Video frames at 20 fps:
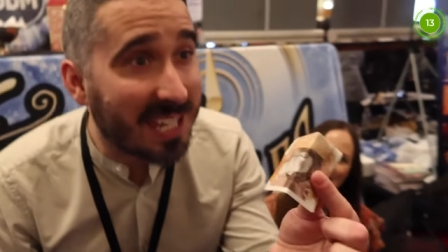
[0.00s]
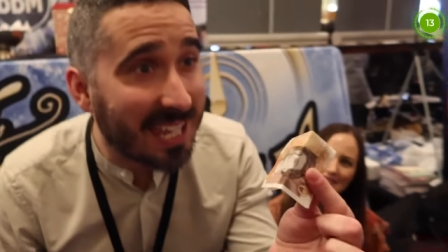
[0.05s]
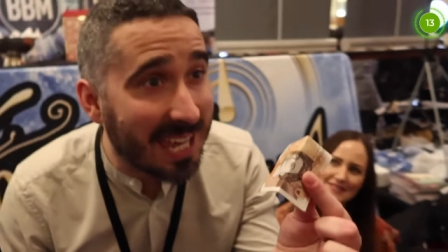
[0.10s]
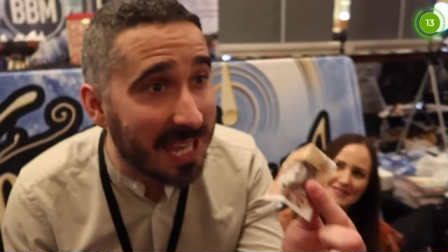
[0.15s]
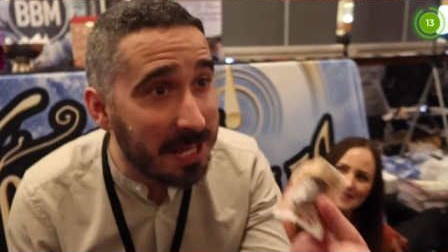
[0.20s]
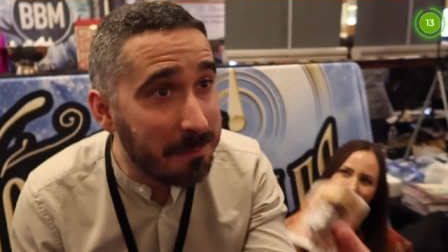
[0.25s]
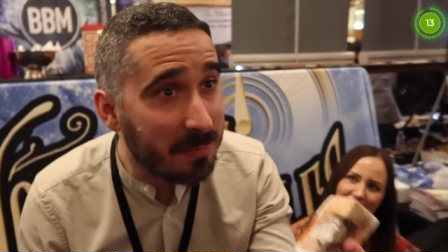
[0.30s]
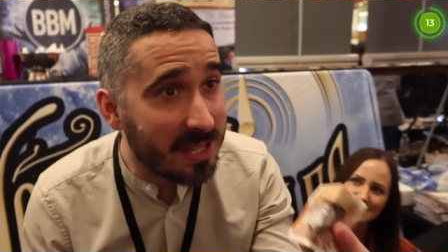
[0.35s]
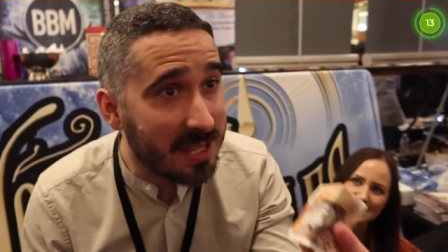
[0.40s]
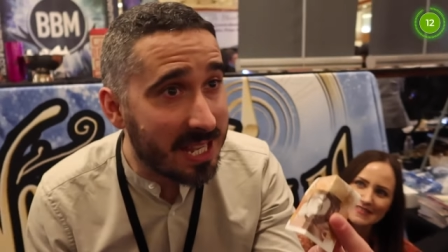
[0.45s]
to
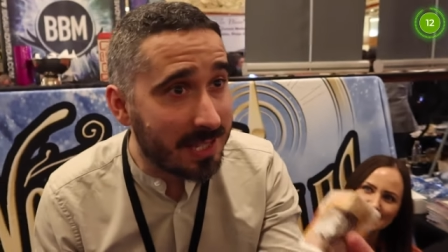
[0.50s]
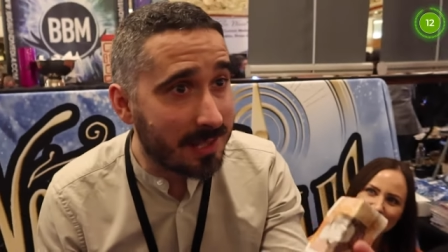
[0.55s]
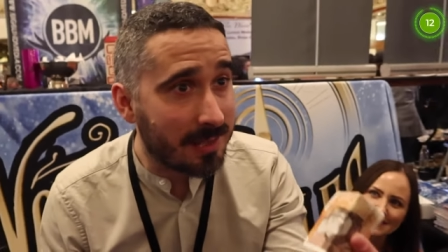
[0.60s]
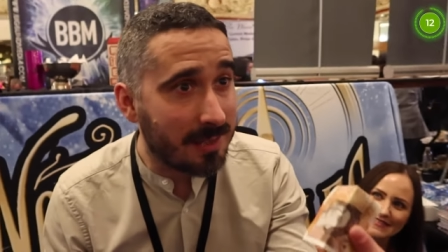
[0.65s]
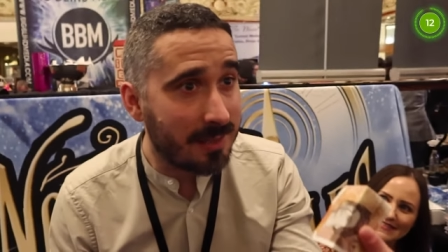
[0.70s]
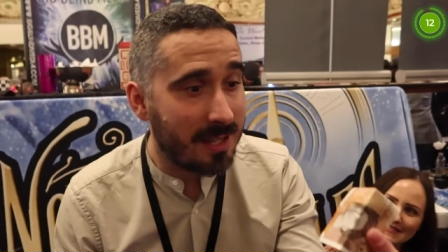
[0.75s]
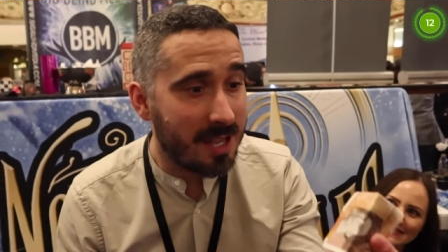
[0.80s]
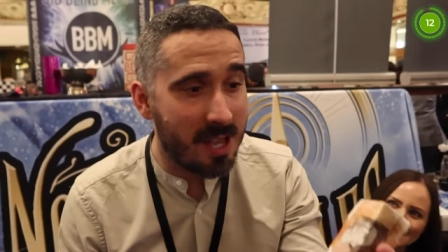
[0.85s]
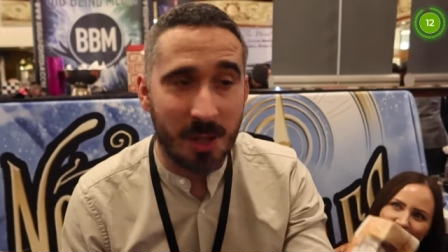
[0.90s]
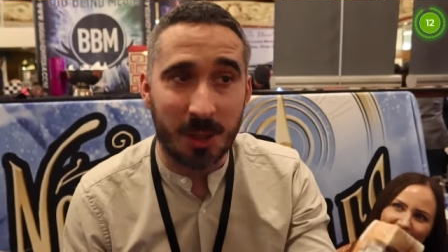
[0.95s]
keep
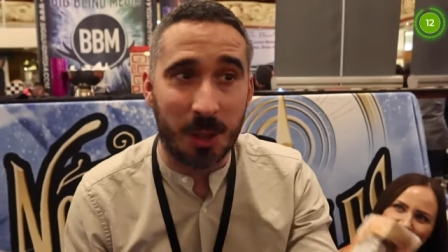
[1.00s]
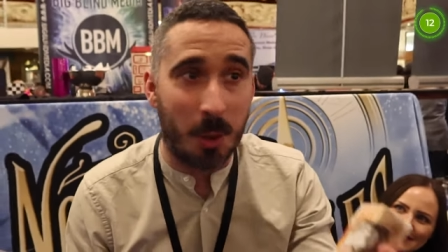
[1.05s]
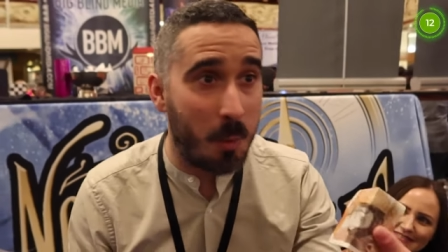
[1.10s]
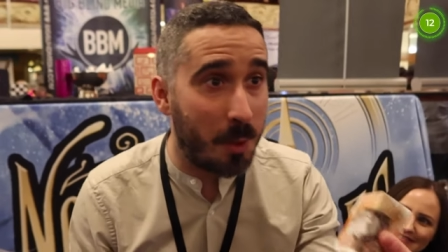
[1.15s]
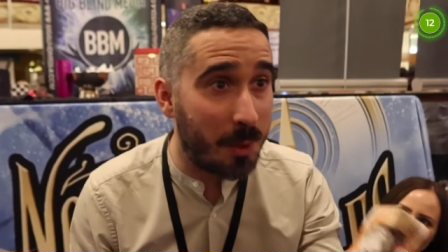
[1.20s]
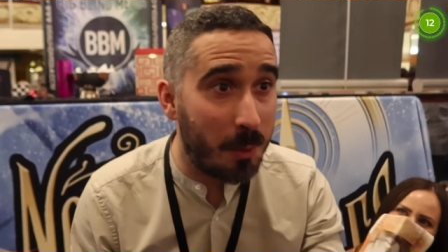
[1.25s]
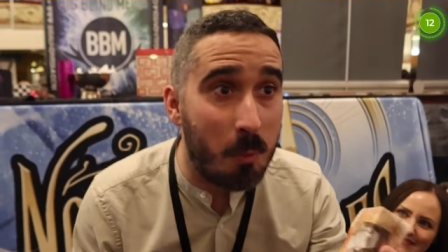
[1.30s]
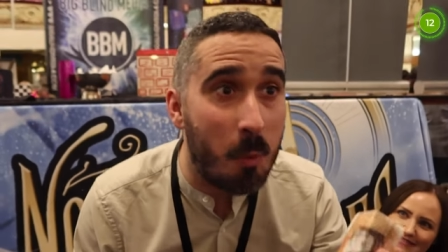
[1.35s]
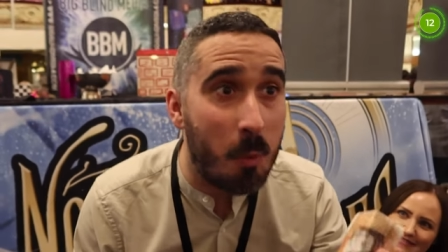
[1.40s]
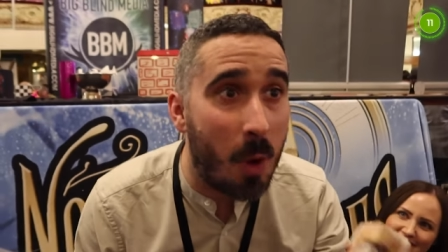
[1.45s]
this, you
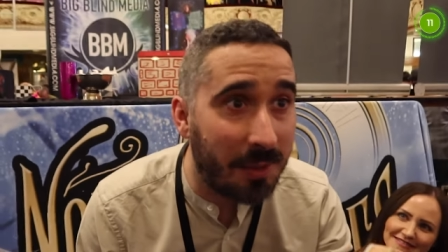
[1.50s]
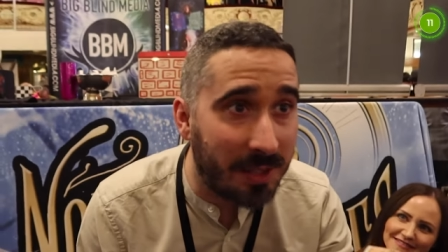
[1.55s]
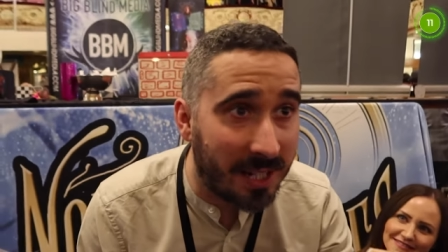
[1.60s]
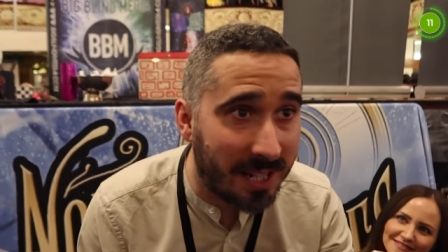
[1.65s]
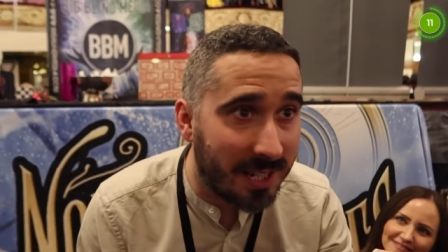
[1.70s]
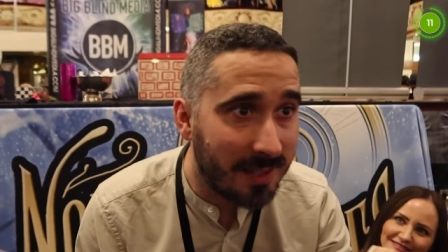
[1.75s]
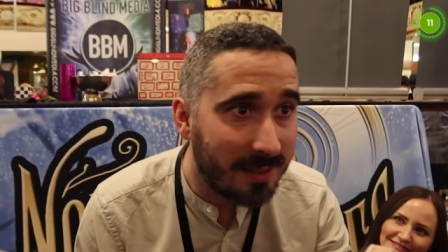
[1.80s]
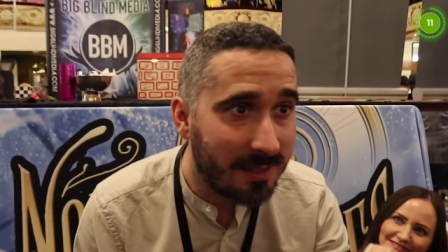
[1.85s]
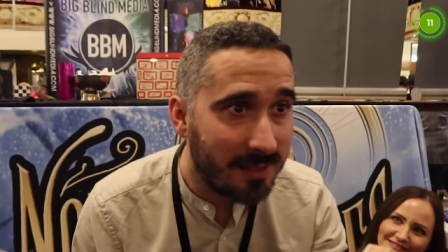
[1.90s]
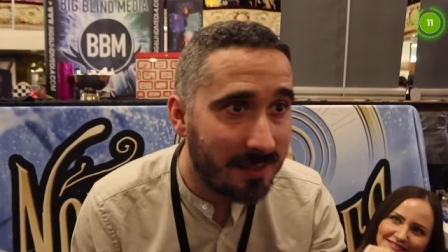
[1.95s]
wouldn't want
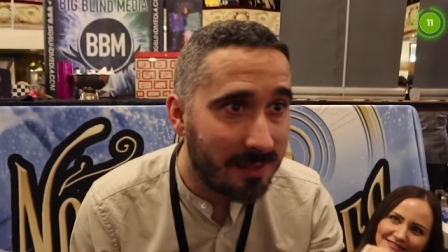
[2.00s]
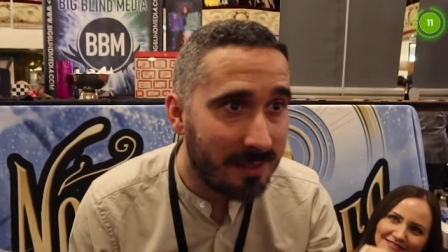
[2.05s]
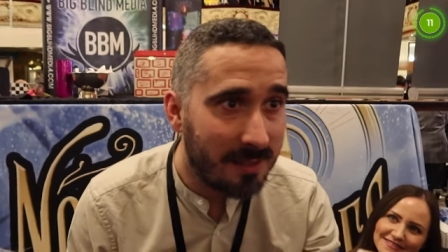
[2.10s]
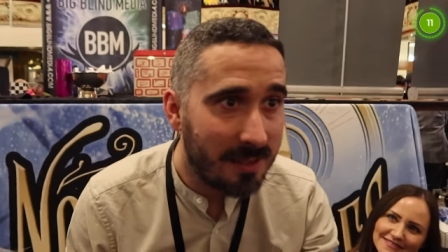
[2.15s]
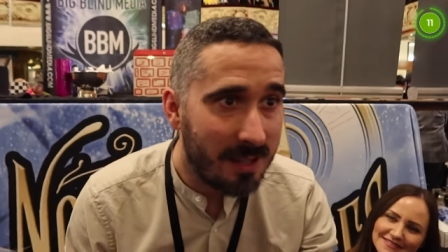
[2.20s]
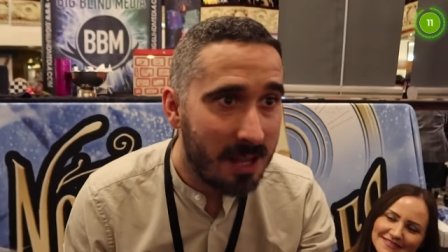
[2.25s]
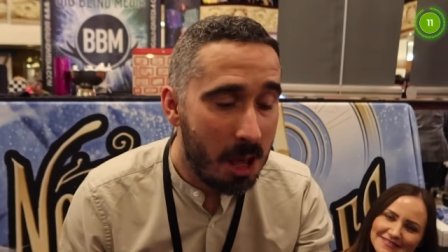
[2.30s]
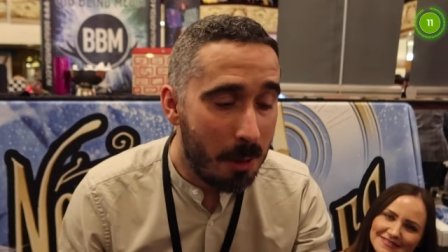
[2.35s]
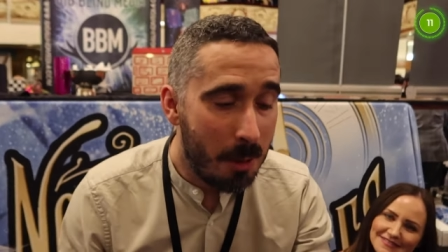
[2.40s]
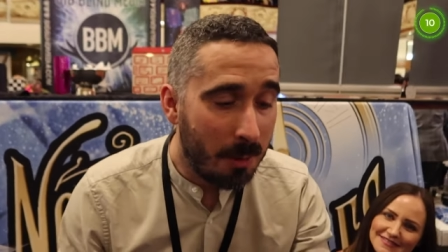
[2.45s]
it.
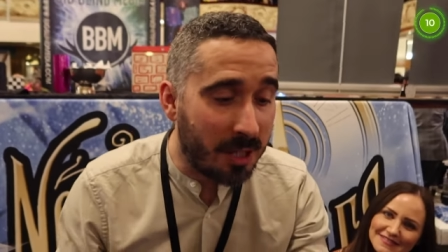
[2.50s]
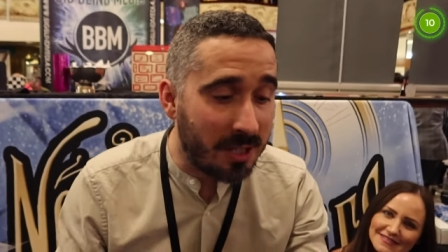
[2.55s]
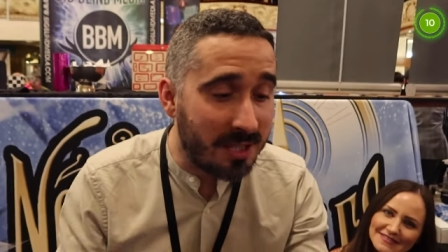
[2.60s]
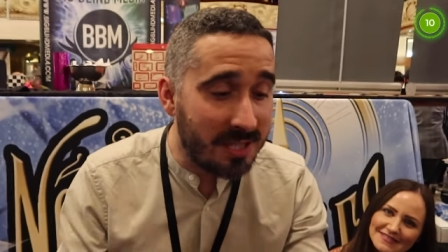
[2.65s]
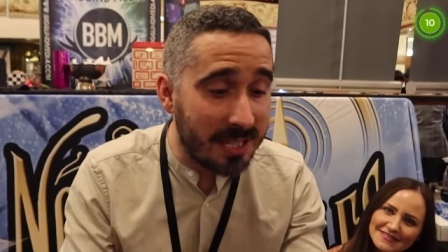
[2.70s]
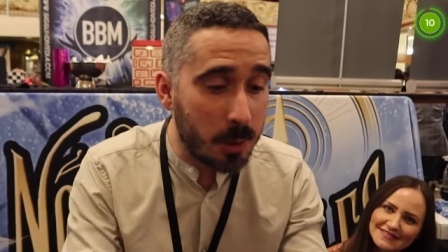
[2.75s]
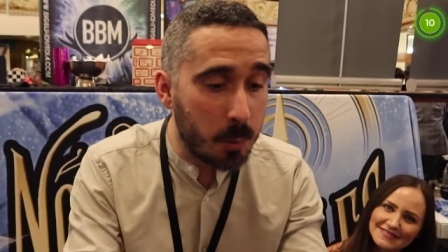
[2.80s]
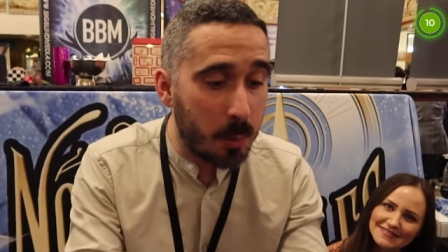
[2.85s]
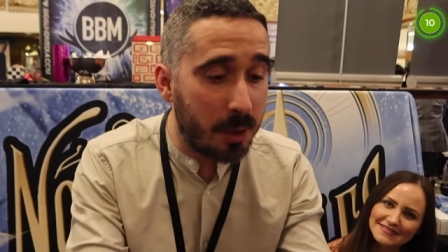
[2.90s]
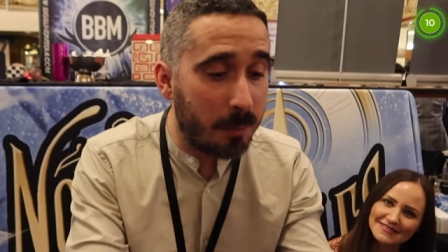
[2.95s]
Because
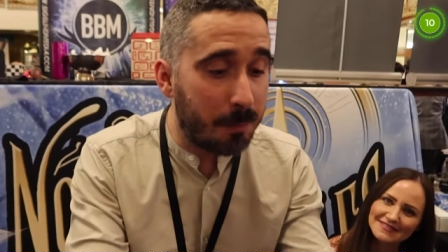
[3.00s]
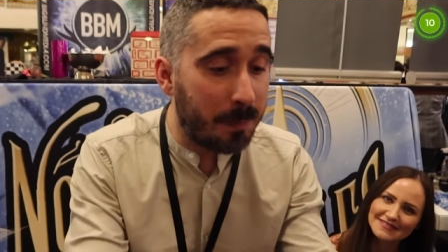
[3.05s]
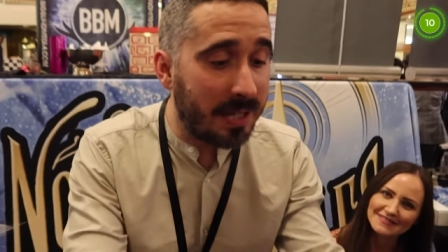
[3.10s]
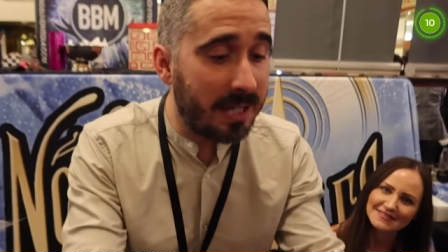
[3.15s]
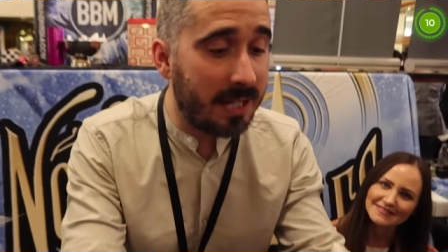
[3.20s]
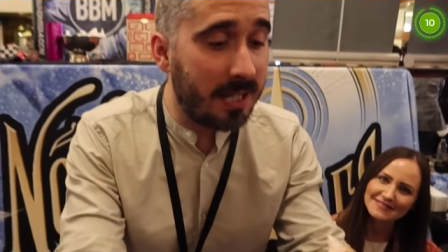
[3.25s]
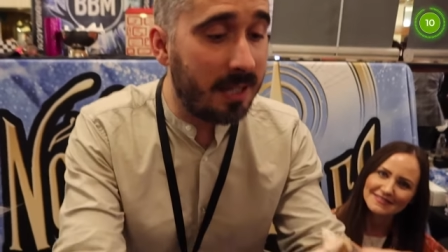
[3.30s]
this would be